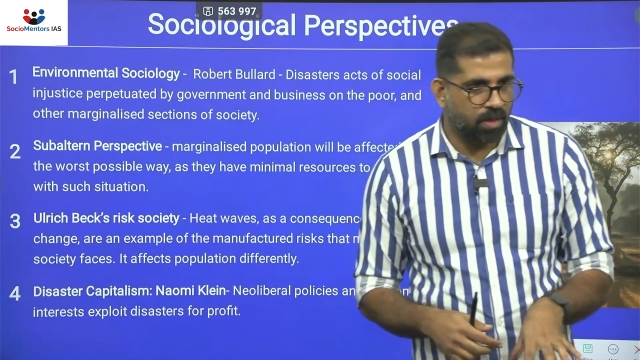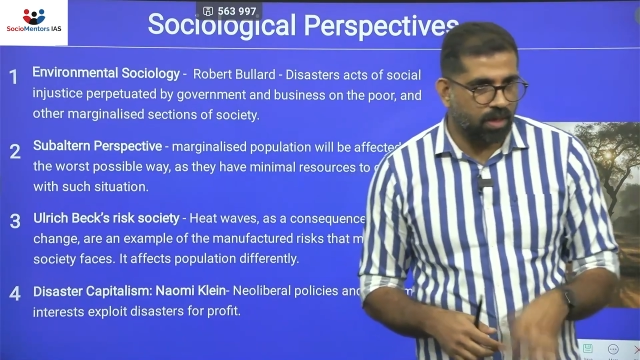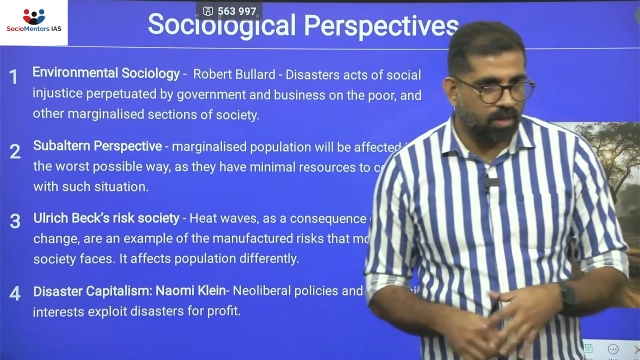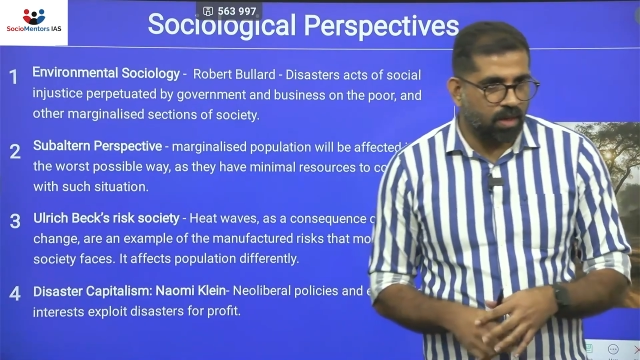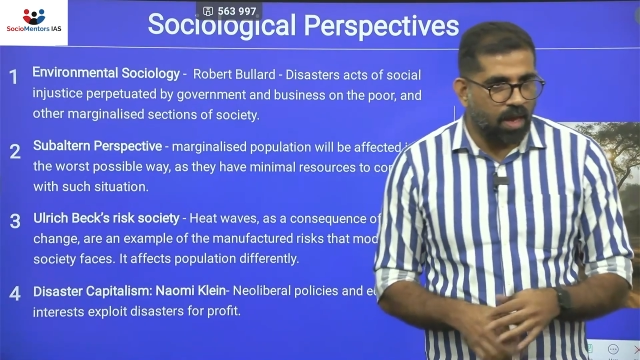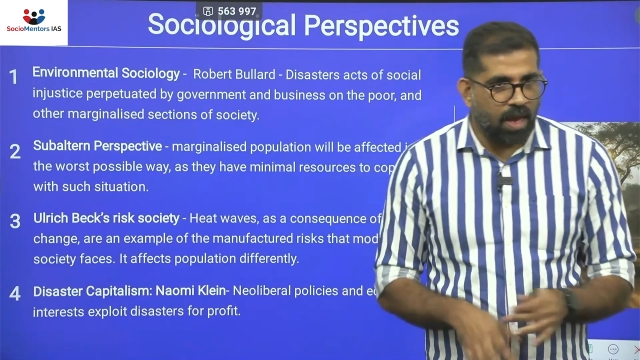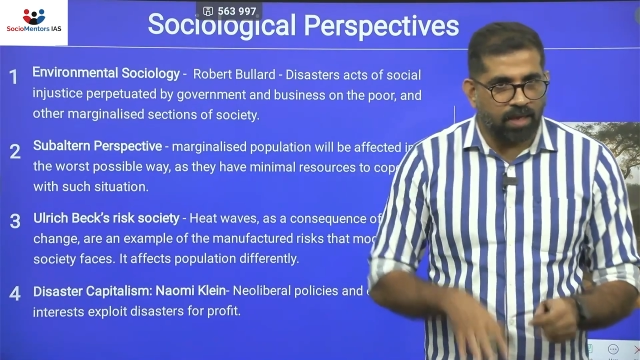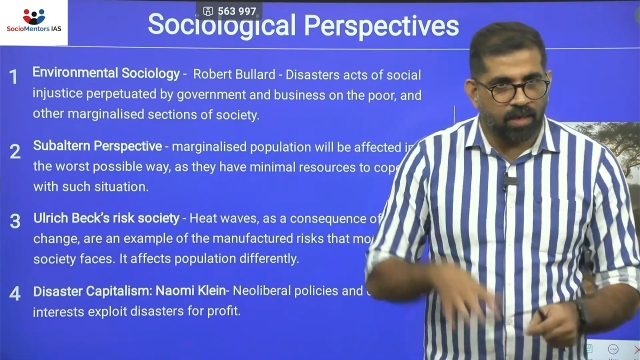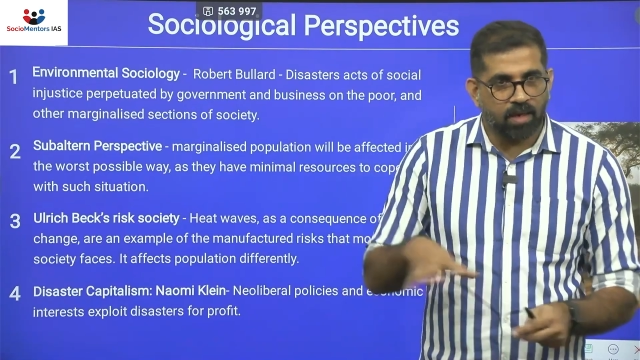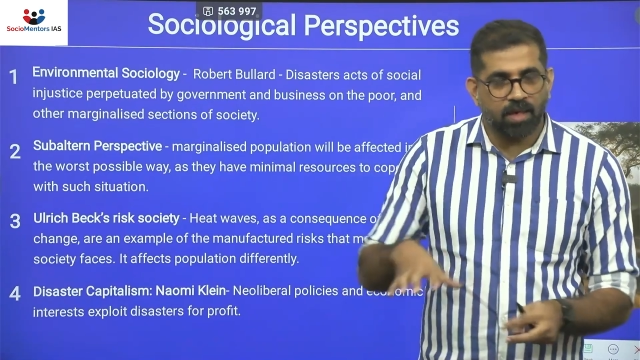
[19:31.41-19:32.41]
Right,
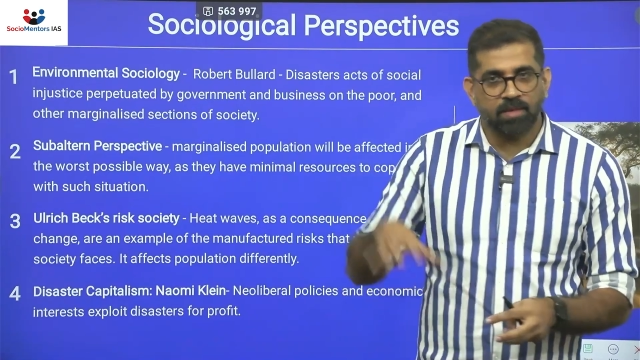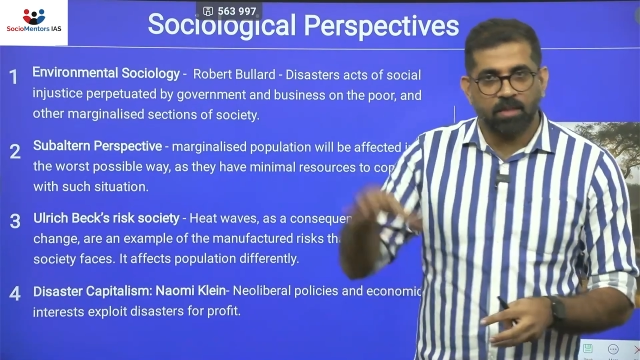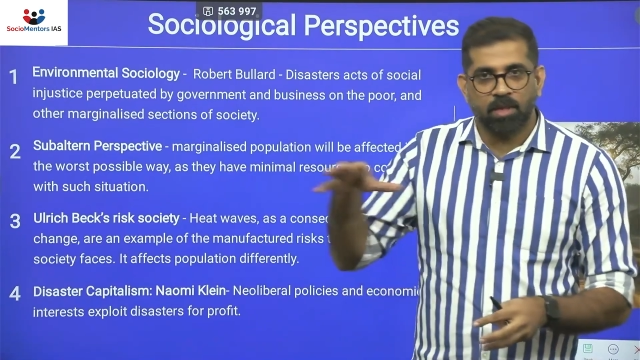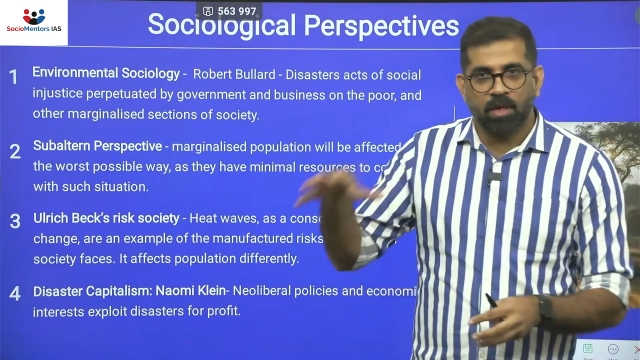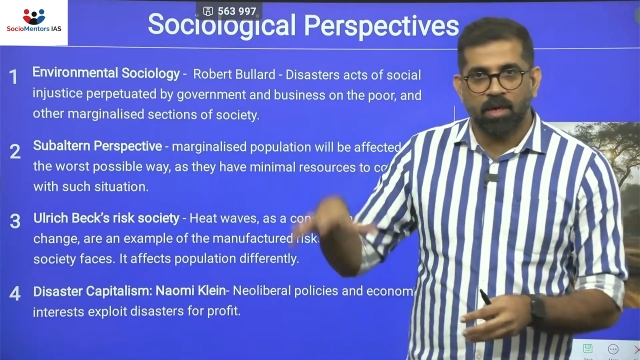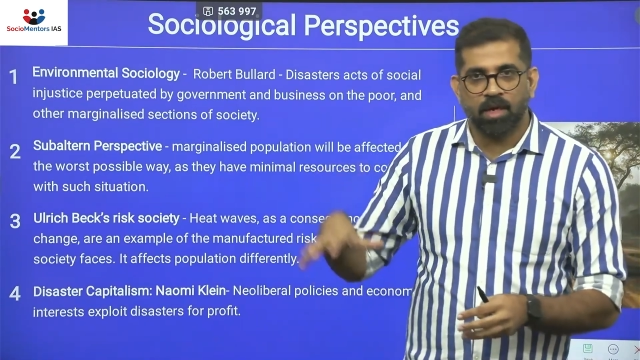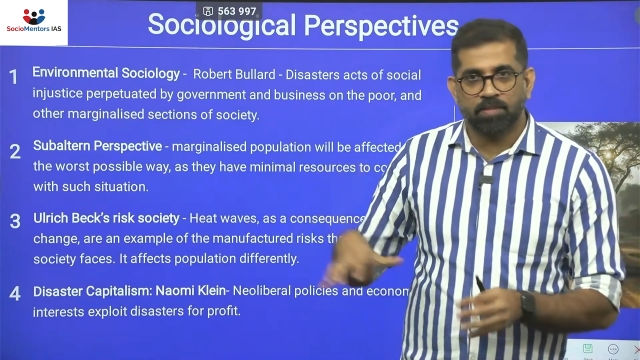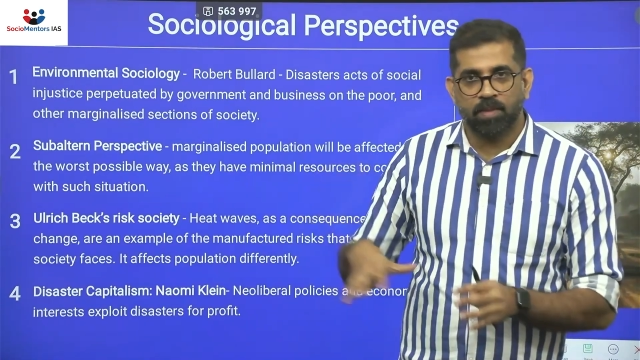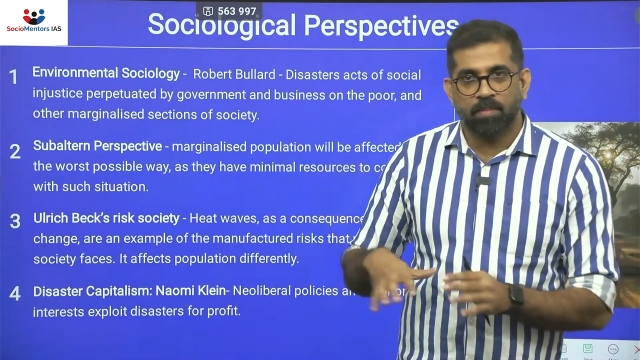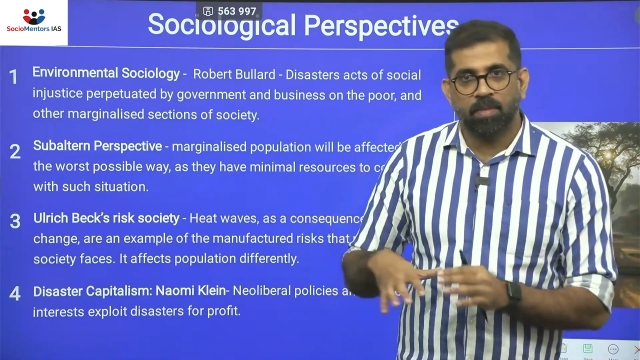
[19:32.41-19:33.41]
higher class and middle
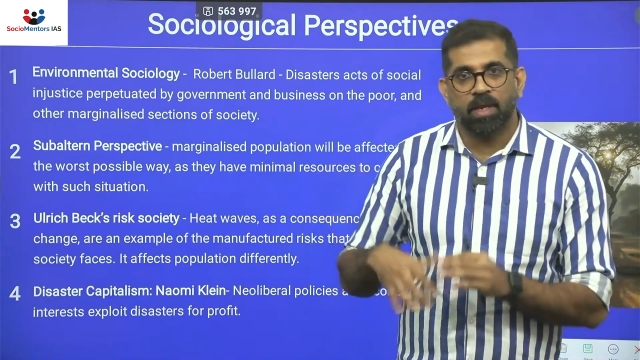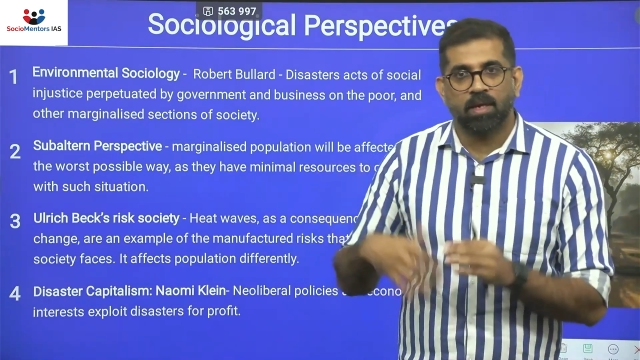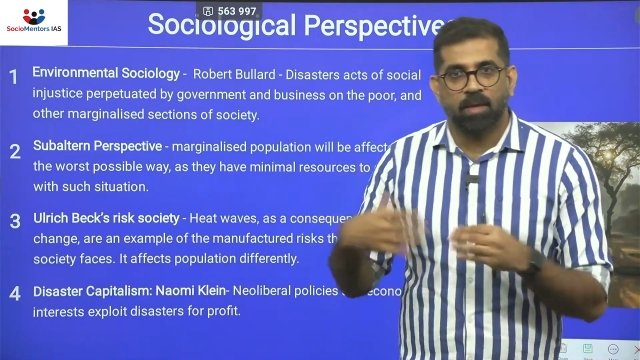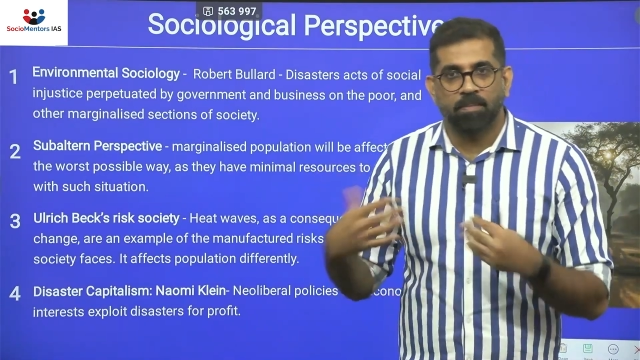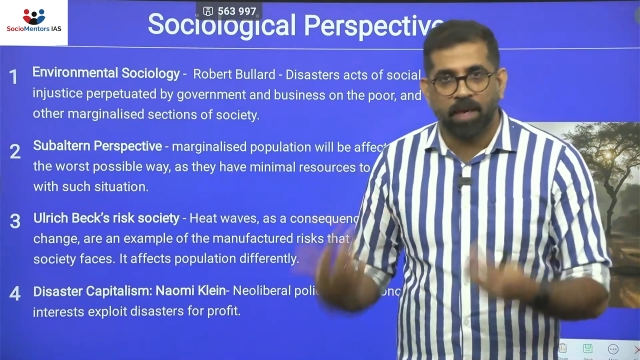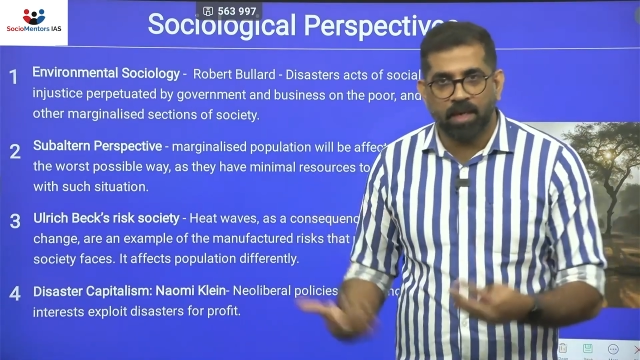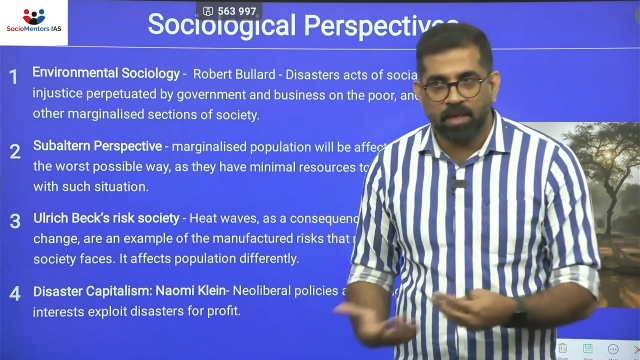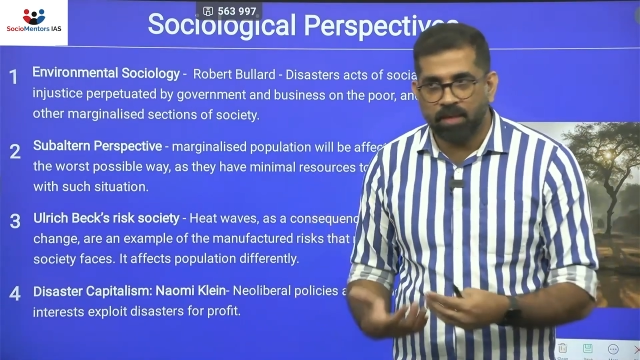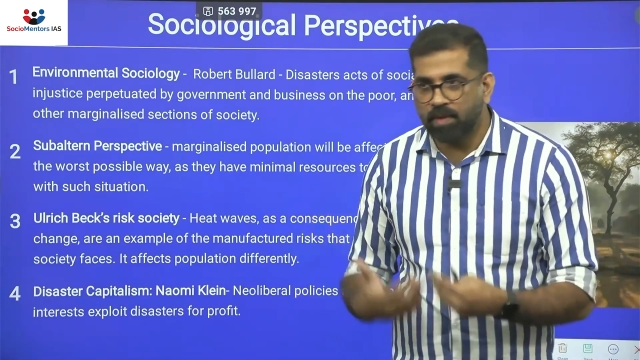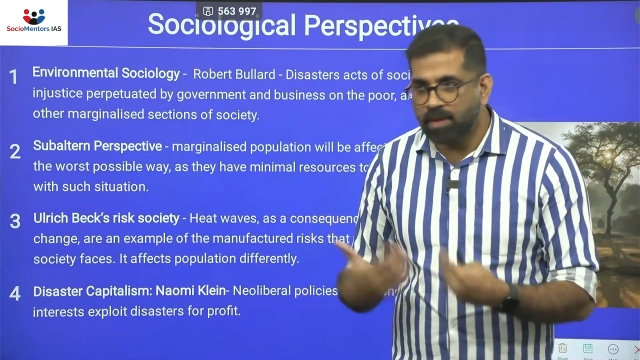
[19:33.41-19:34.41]
class people are
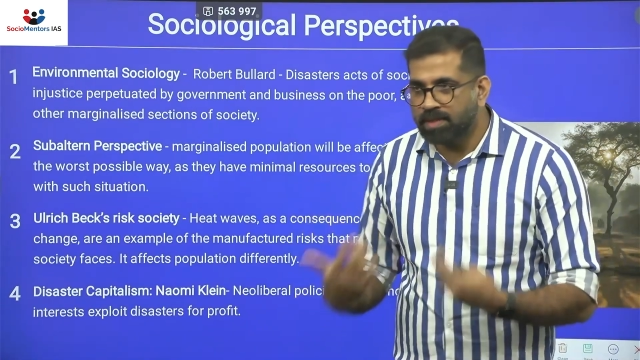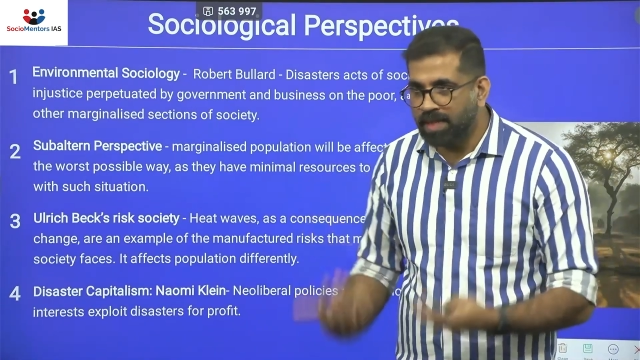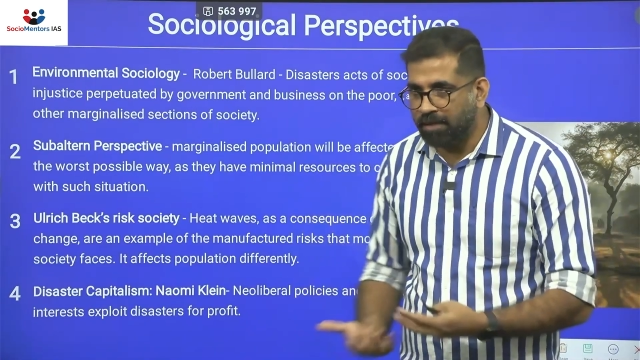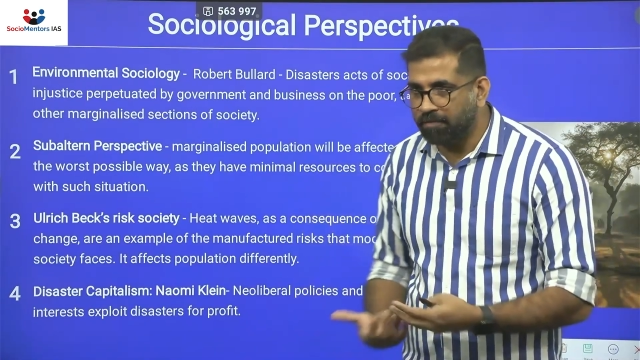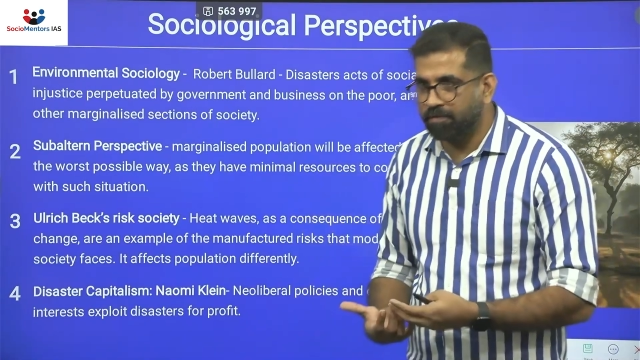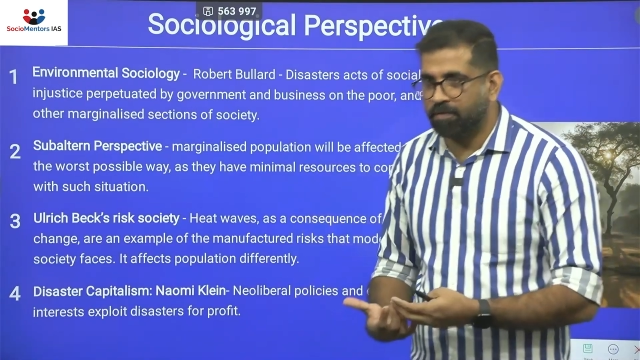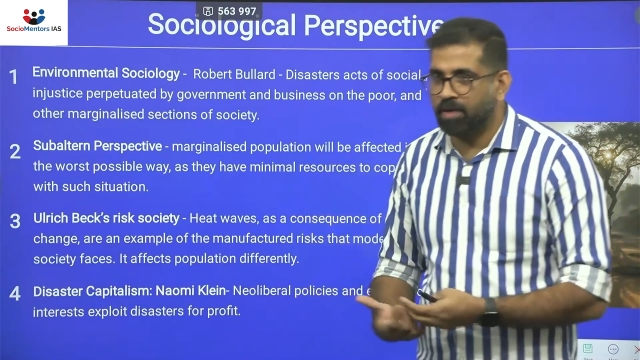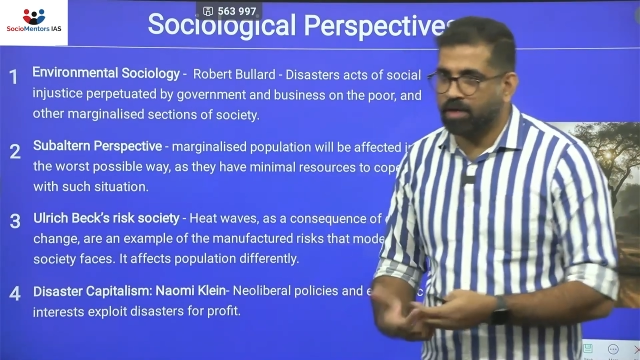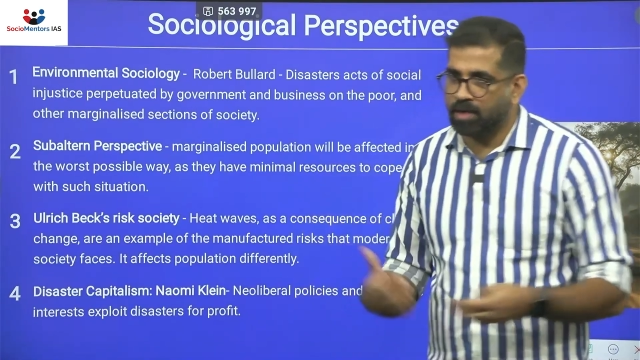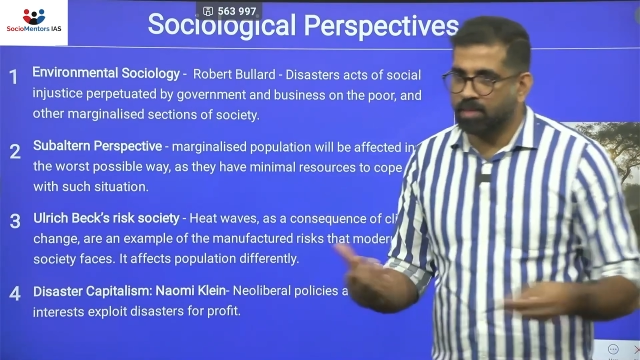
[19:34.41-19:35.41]
comparatively safe
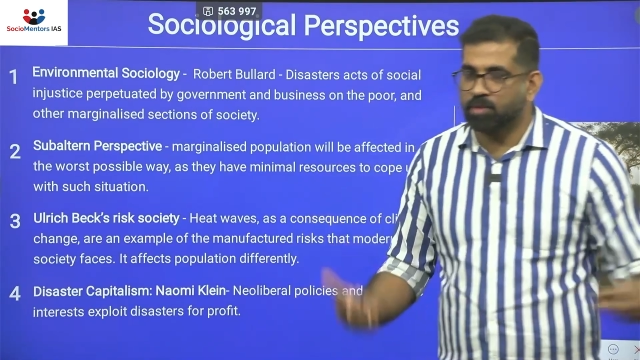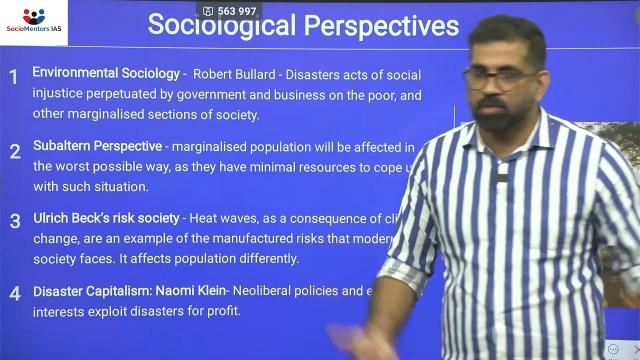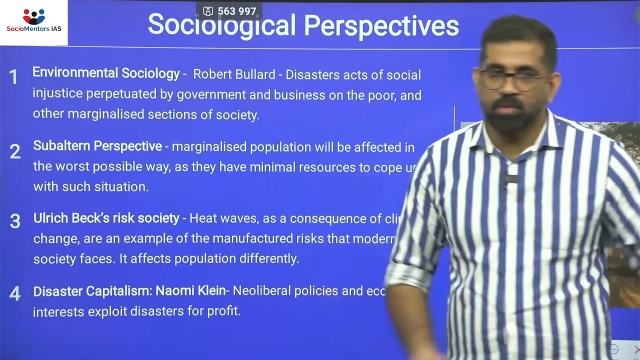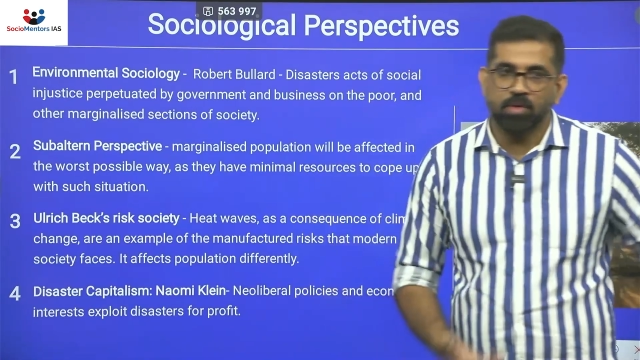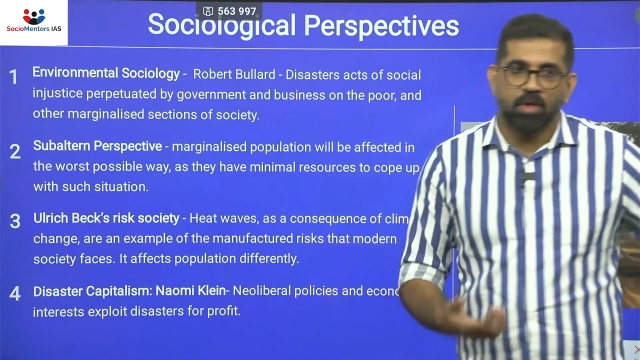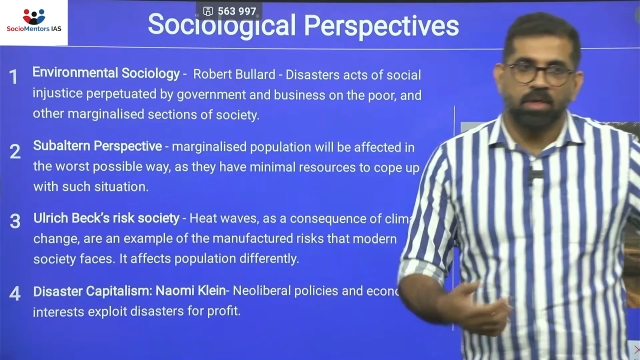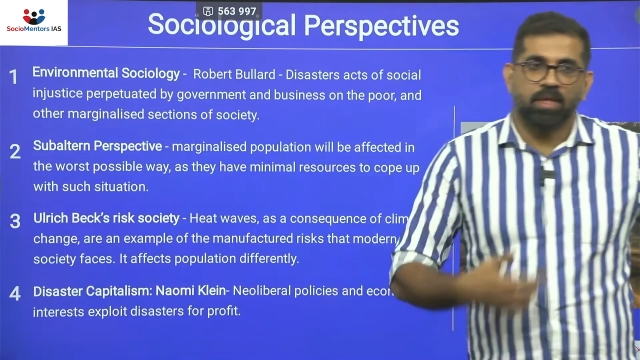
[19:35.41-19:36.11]
when it comes to